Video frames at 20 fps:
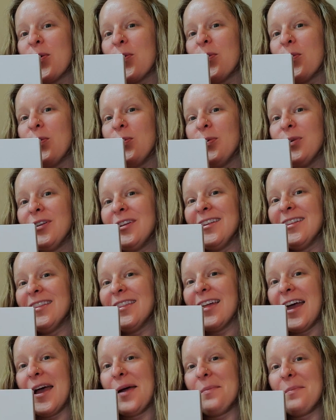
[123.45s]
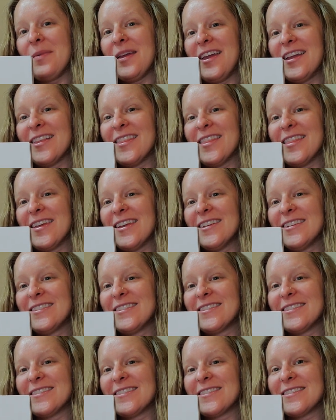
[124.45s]
Wouldn't that make
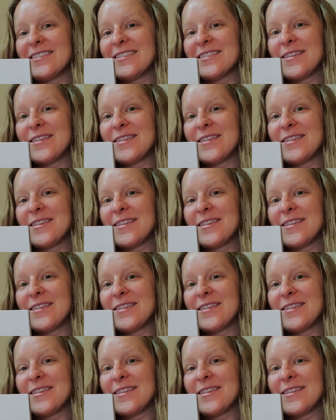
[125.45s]
this